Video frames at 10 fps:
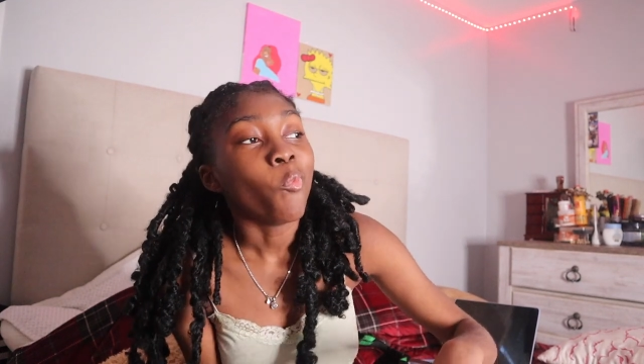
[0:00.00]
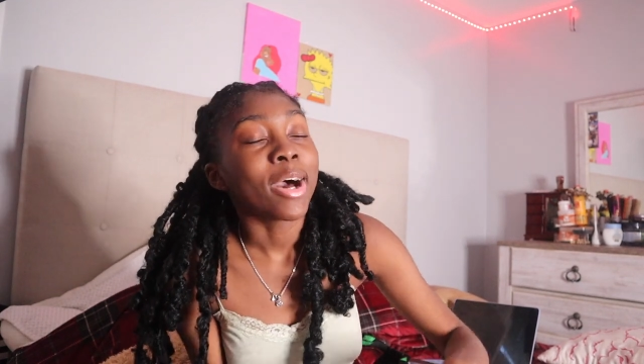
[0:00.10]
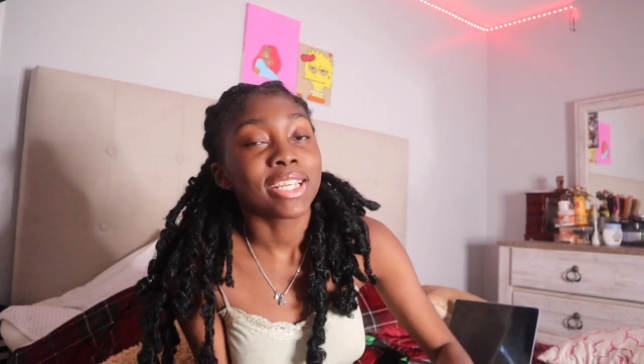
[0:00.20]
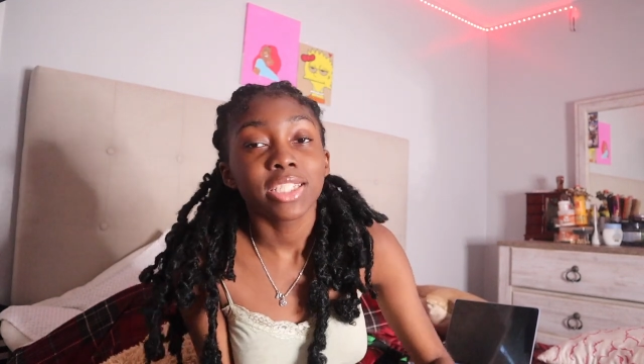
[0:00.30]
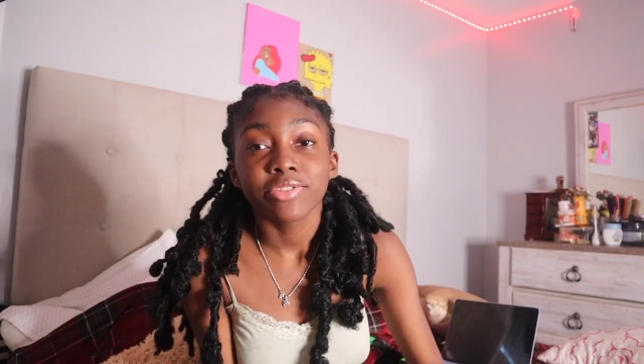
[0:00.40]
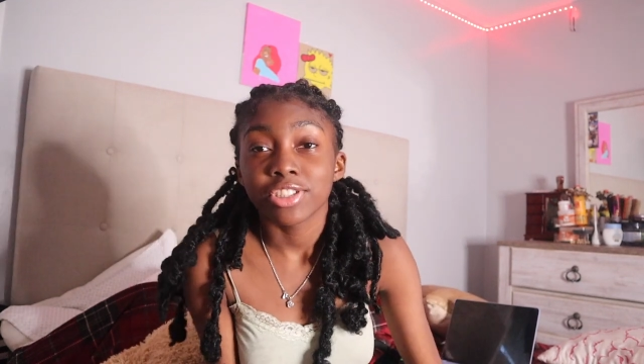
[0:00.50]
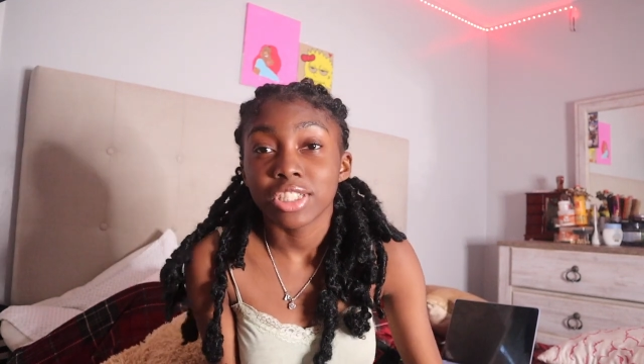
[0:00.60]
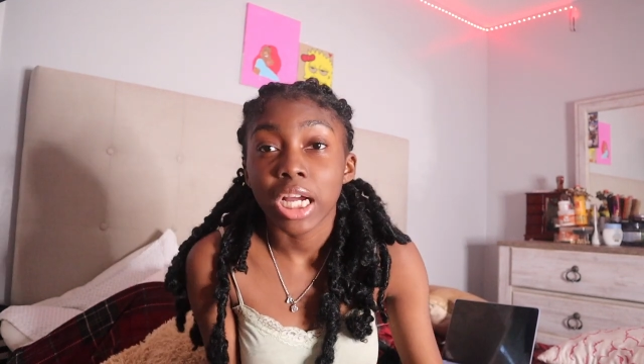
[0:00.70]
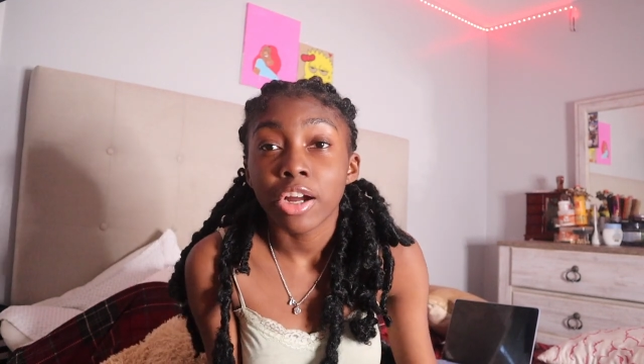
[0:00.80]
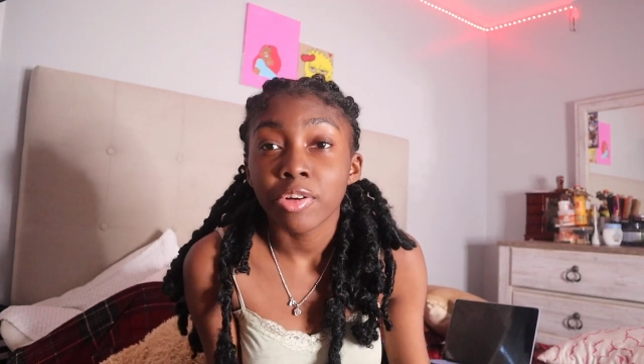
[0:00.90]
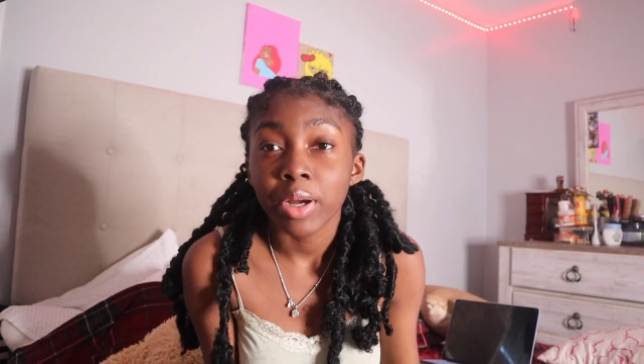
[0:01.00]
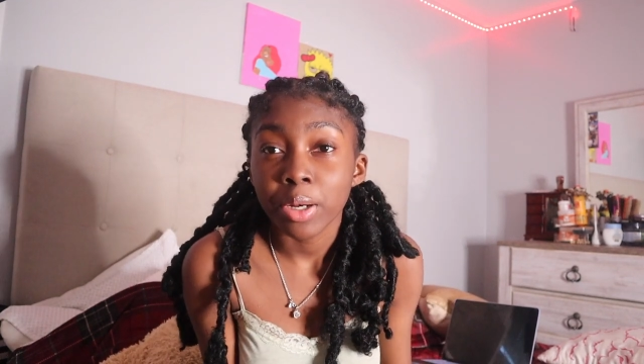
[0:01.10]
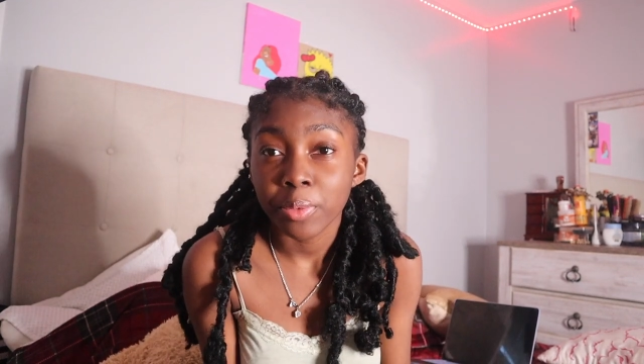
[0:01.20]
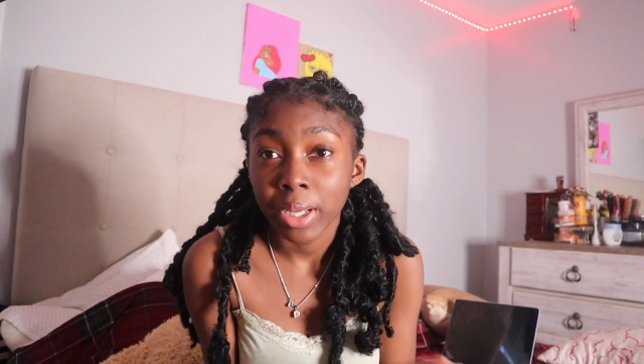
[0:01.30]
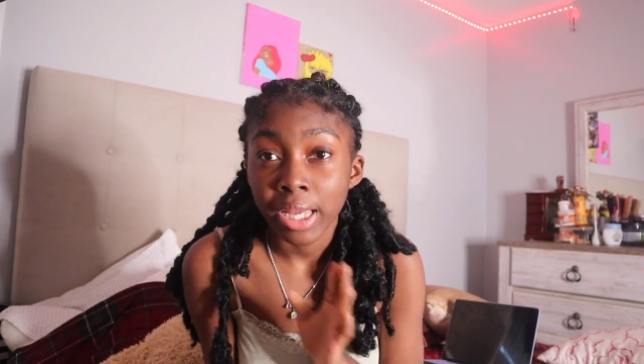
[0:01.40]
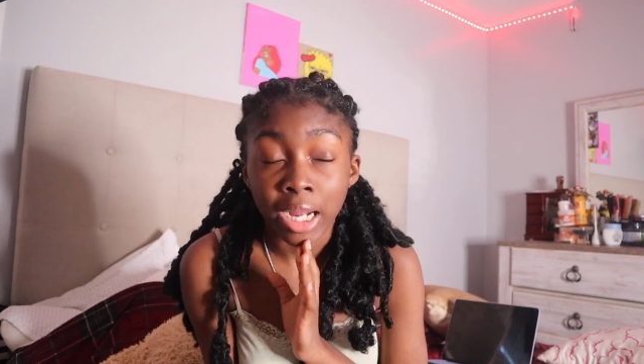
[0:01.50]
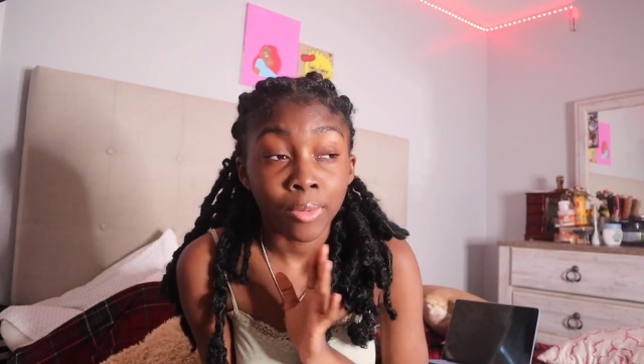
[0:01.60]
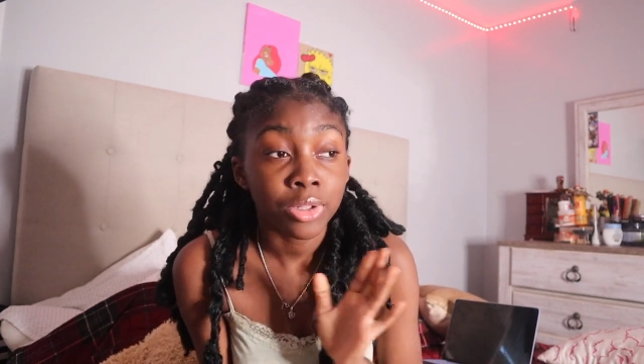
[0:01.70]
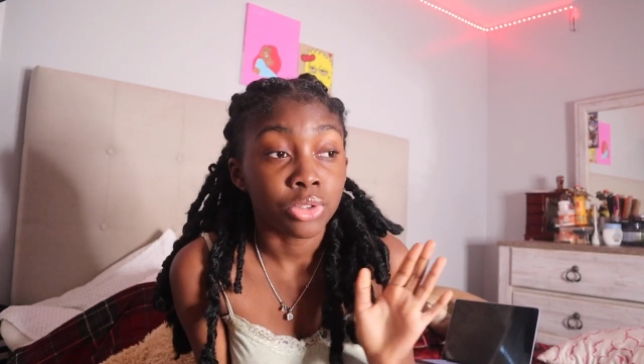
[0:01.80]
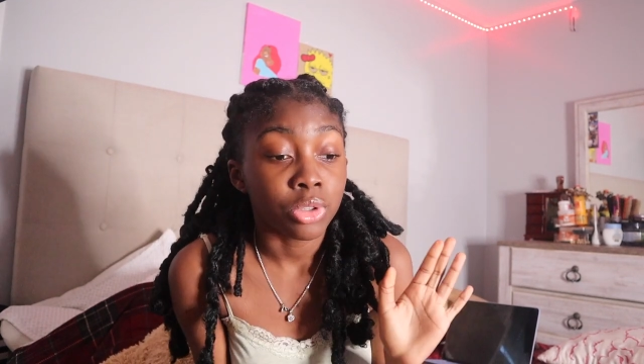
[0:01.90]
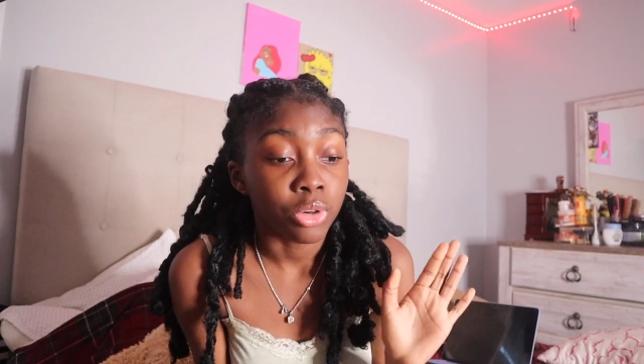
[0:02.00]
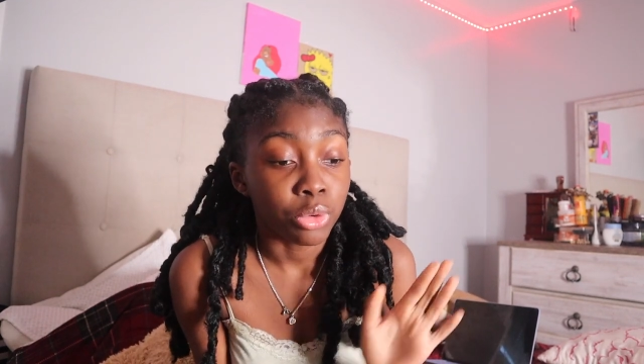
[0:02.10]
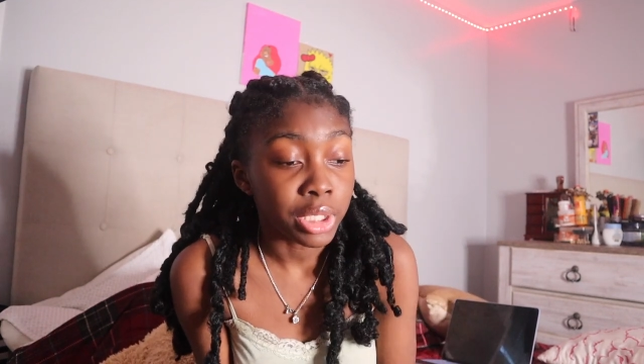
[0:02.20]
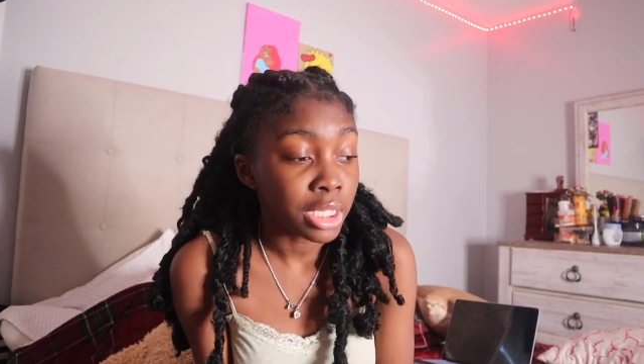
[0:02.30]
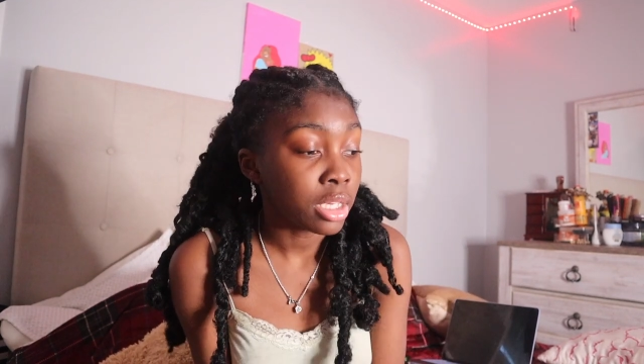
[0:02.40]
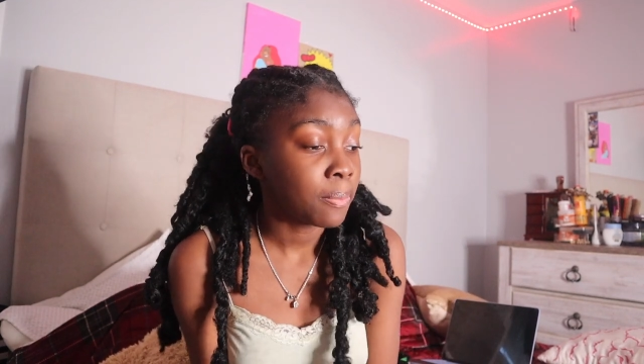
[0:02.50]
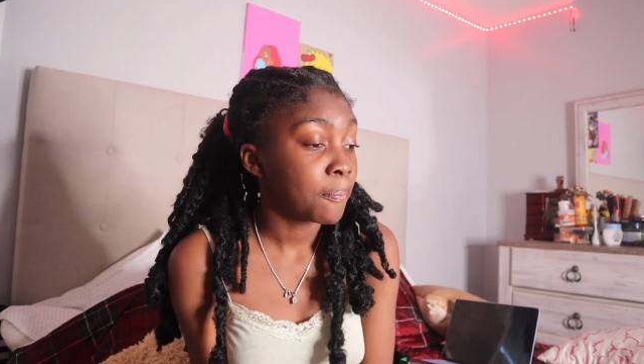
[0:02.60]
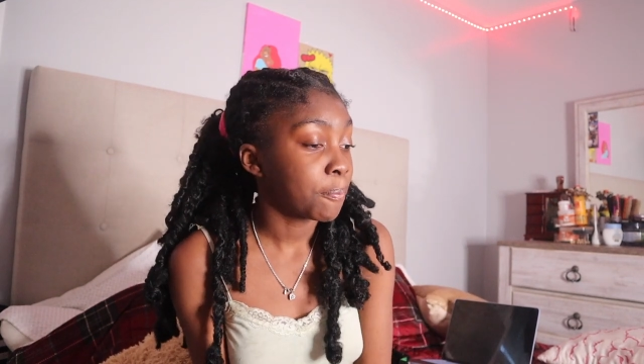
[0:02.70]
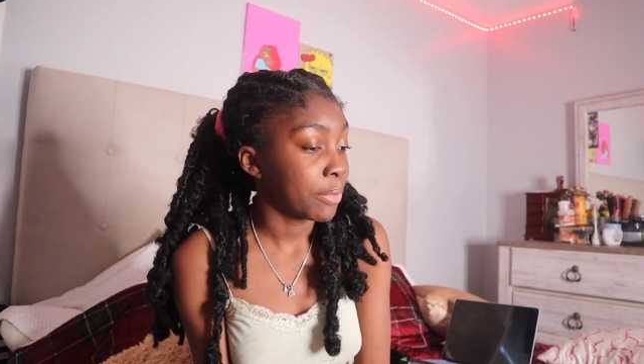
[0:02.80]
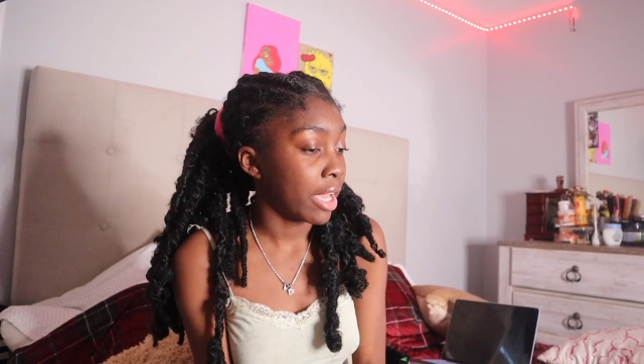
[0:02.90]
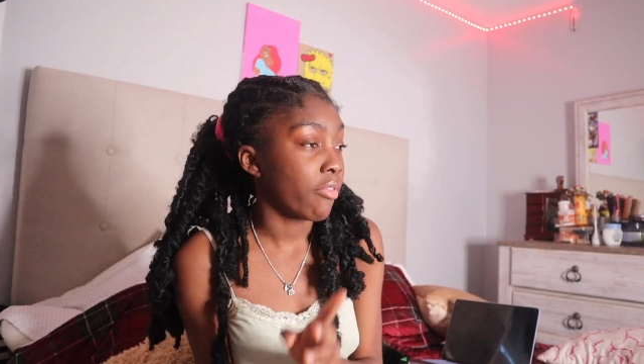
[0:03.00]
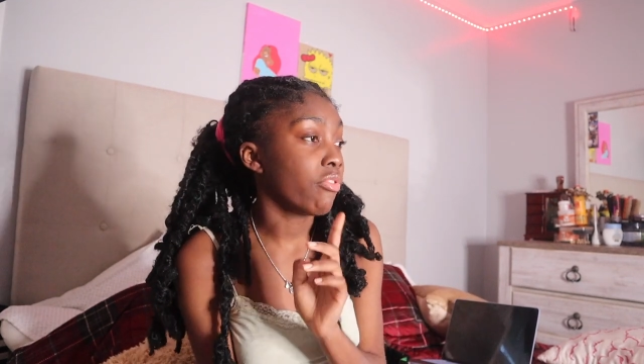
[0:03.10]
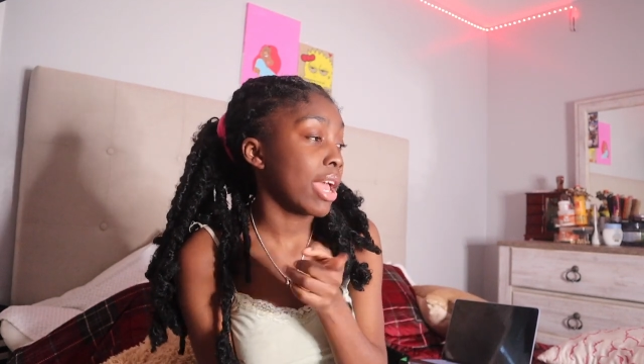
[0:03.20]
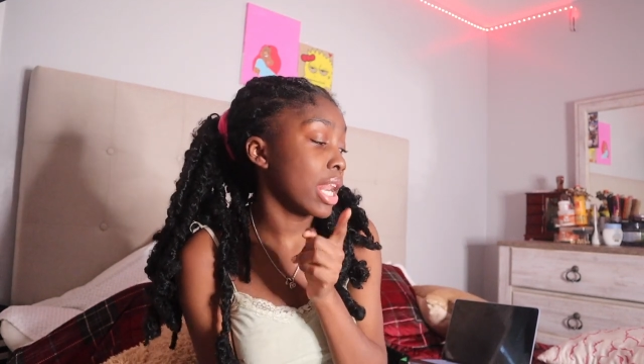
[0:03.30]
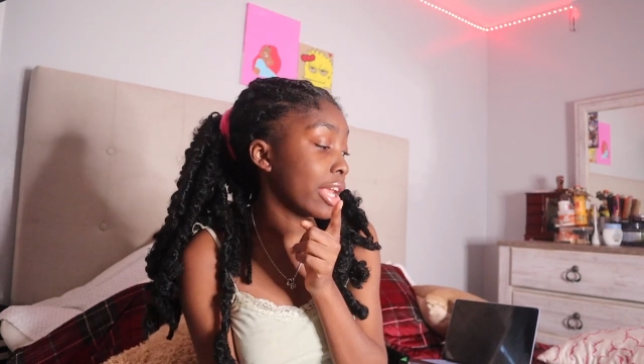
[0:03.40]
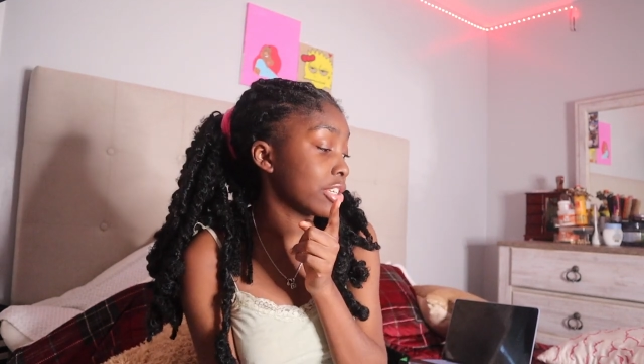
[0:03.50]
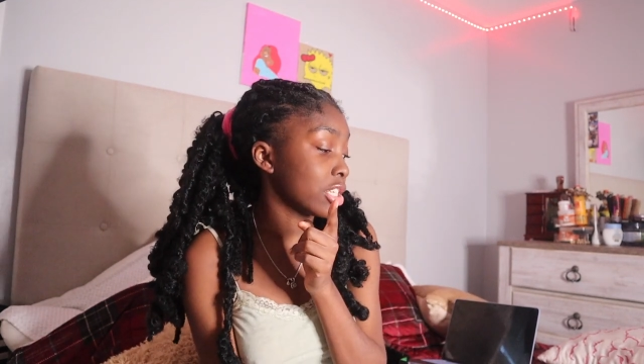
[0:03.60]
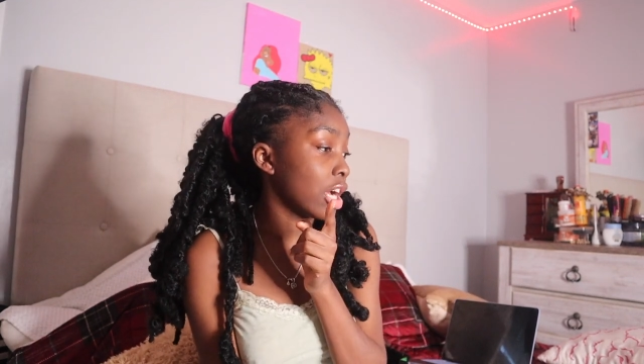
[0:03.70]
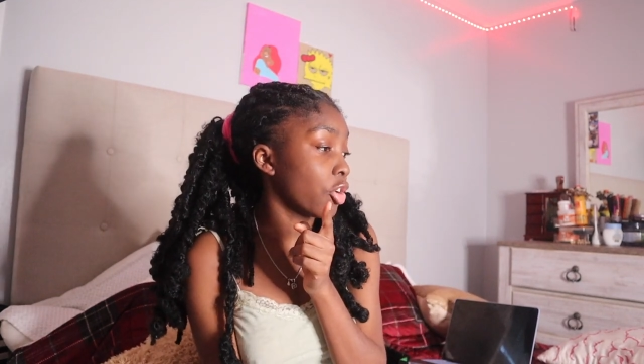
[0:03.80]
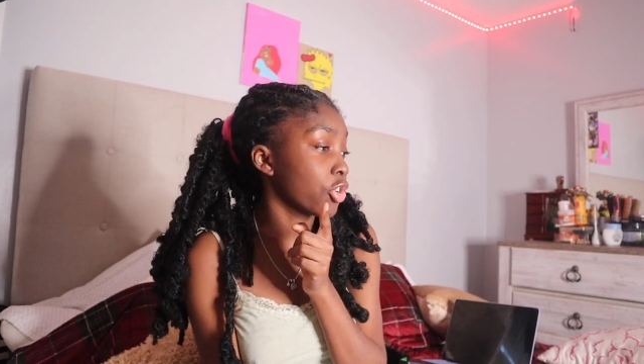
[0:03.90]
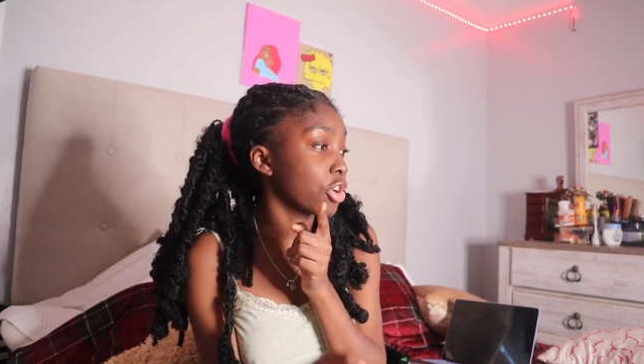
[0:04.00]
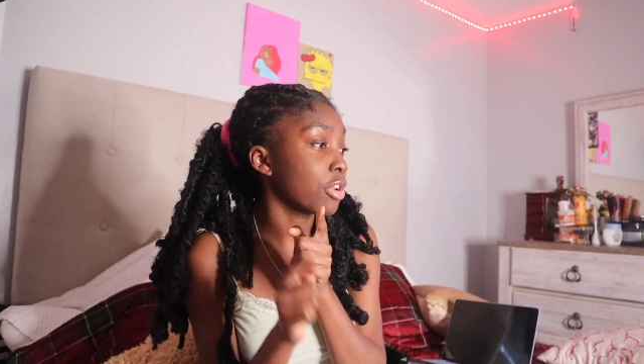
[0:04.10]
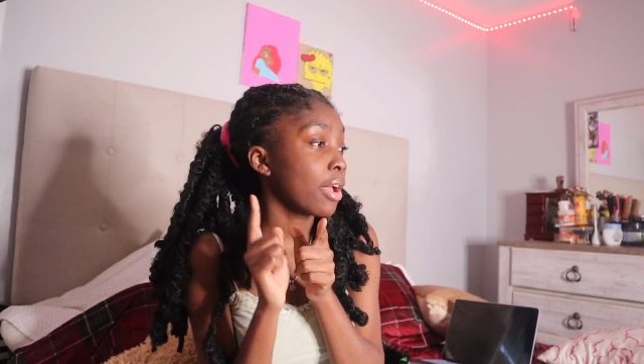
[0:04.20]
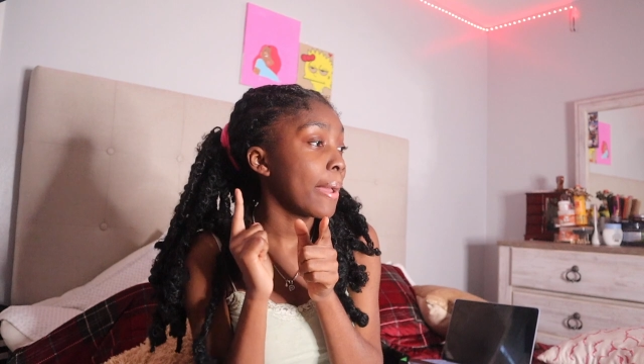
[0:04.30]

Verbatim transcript: I didn't even shower right away. I went to go eat and then I showered.